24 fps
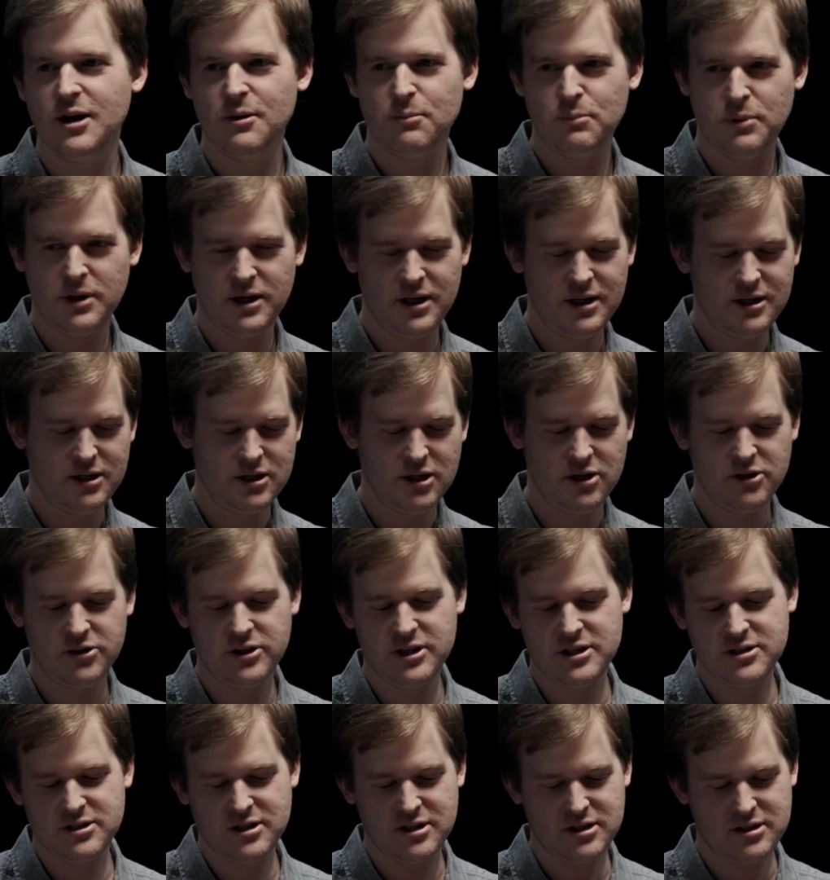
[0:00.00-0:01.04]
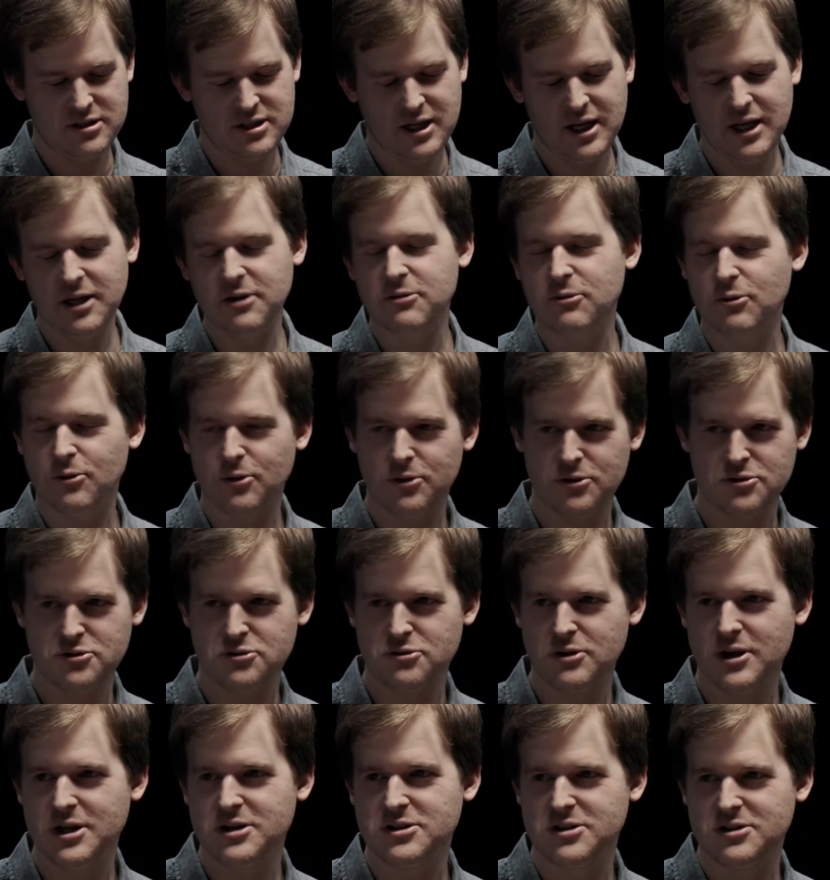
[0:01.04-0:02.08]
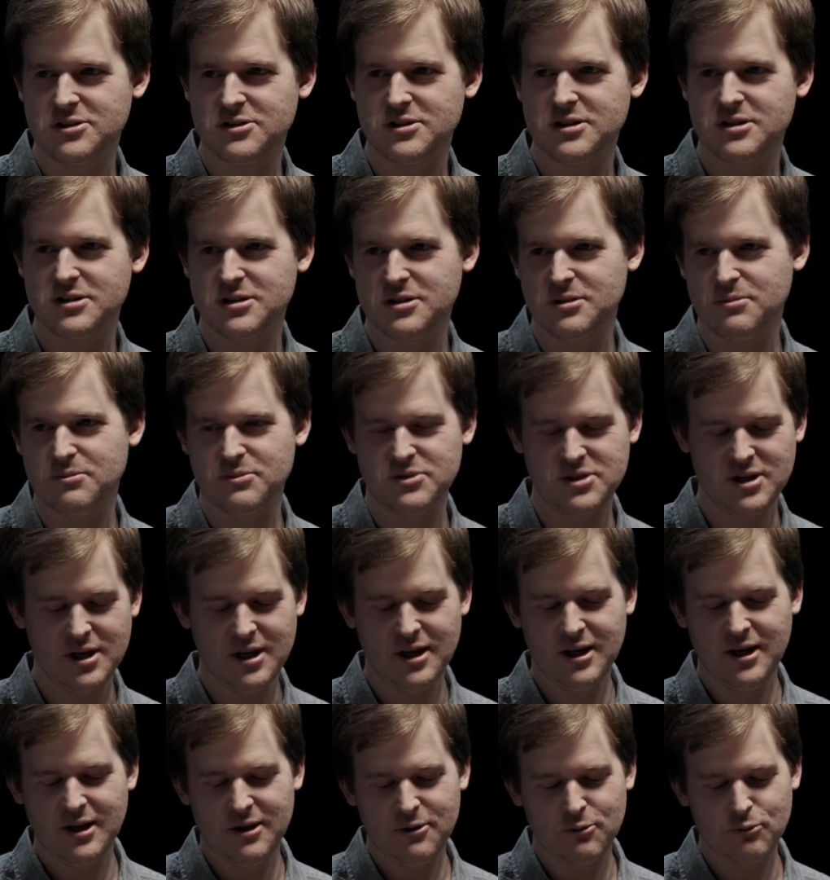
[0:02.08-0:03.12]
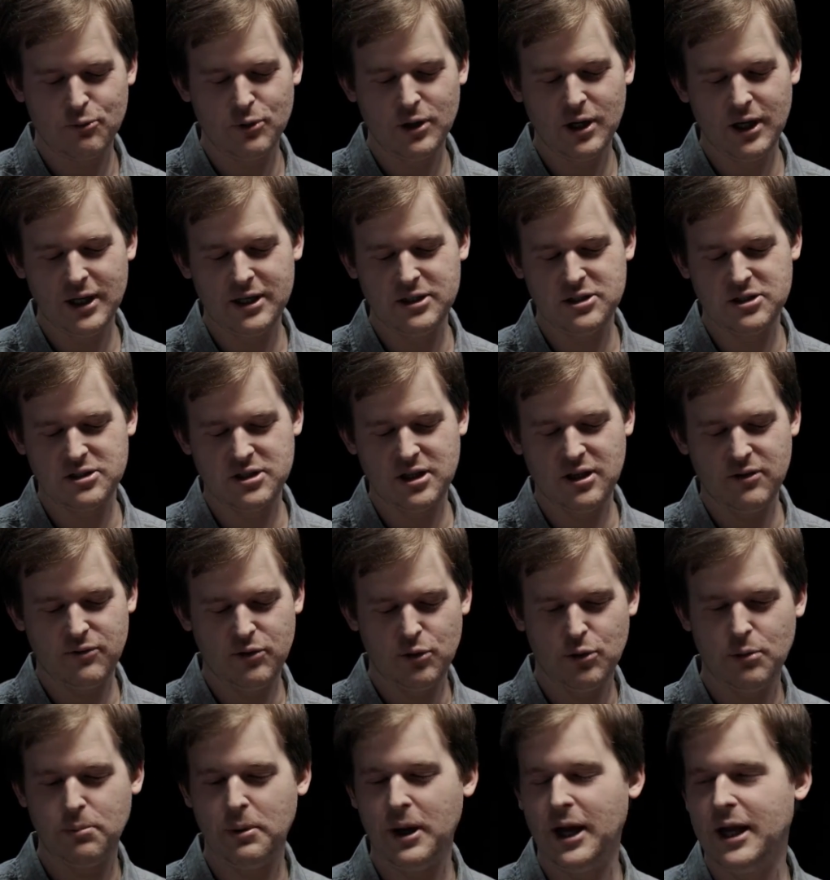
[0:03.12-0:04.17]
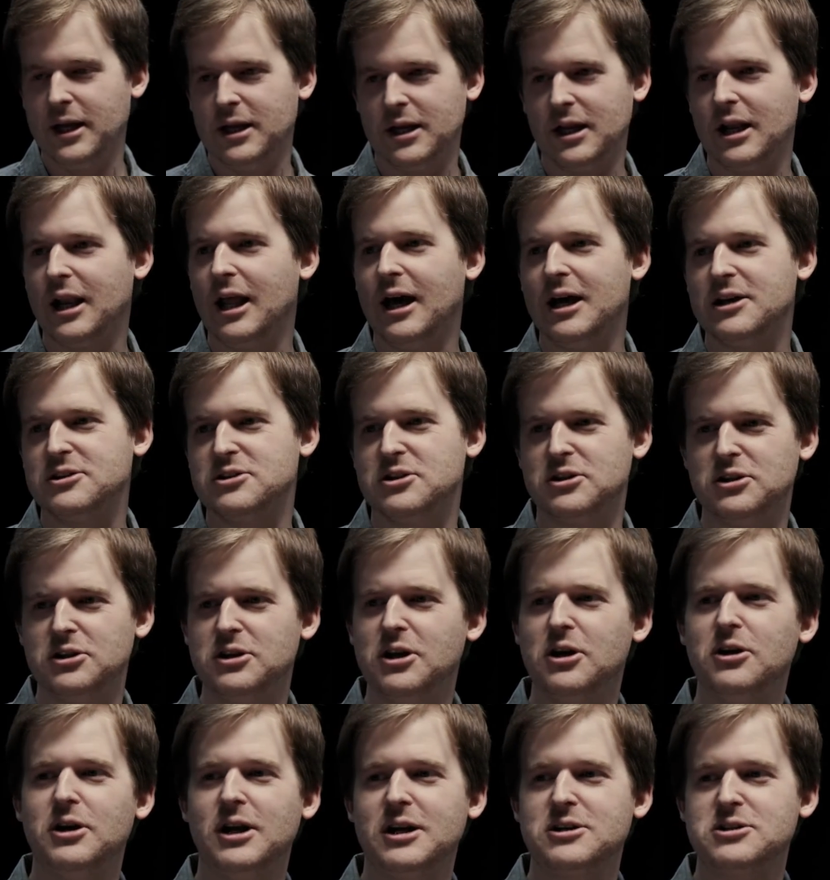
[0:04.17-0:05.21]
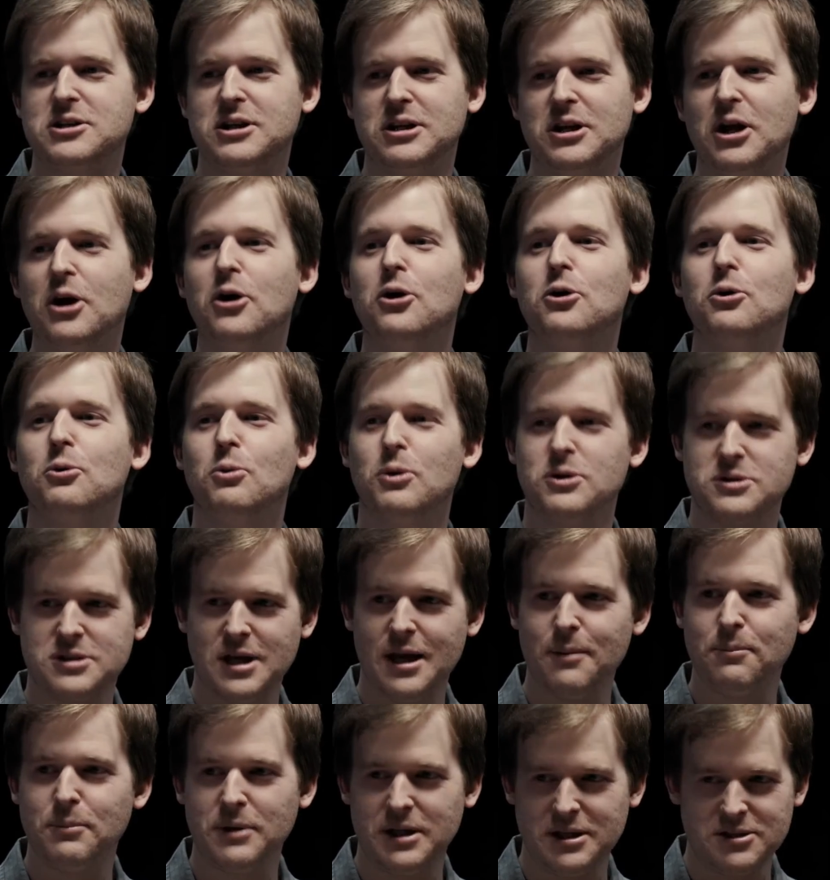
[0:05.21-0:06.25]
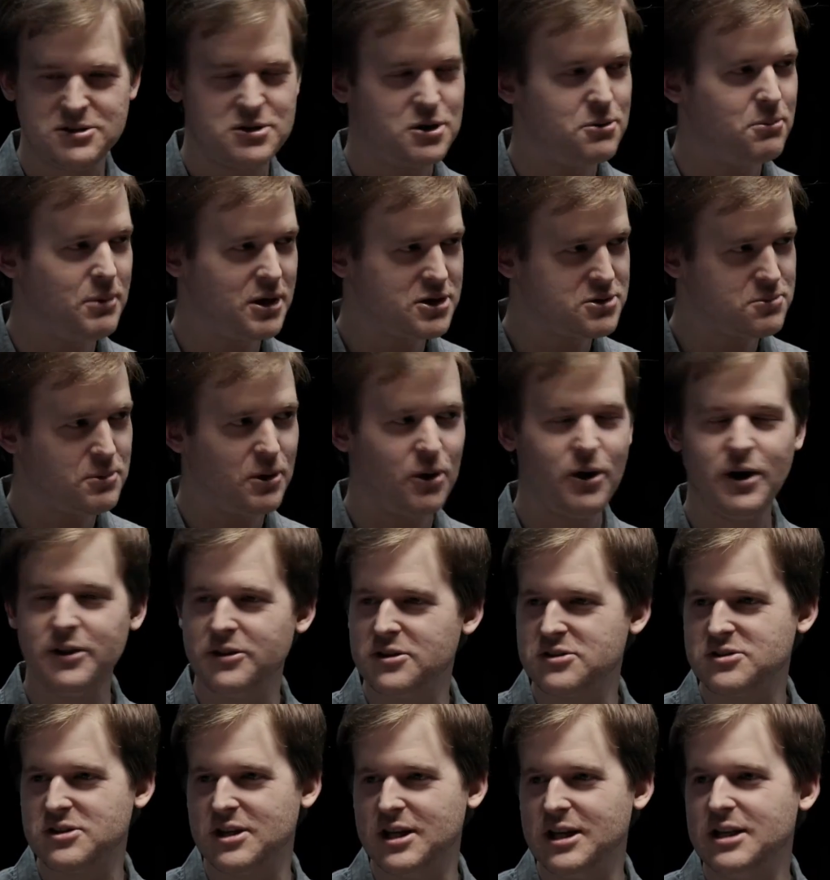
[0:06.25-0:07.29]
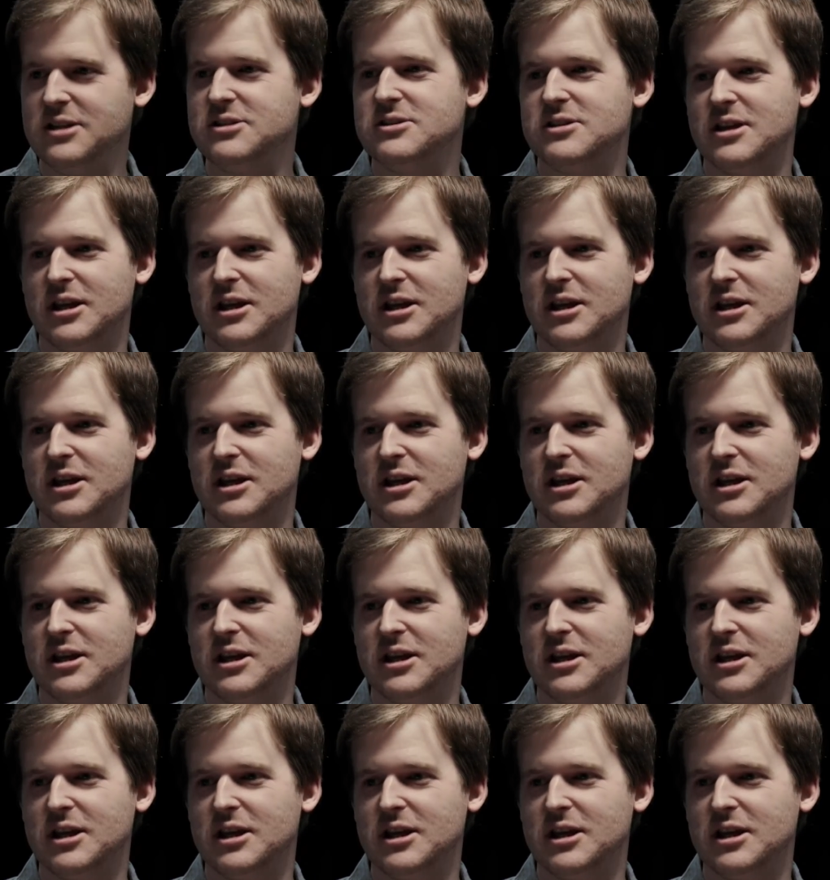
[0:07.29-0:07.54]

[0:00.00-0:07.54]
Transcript: but these container orchestration systems really just give you a pane of glass and you don't actually know what's happening so much behind the scenes.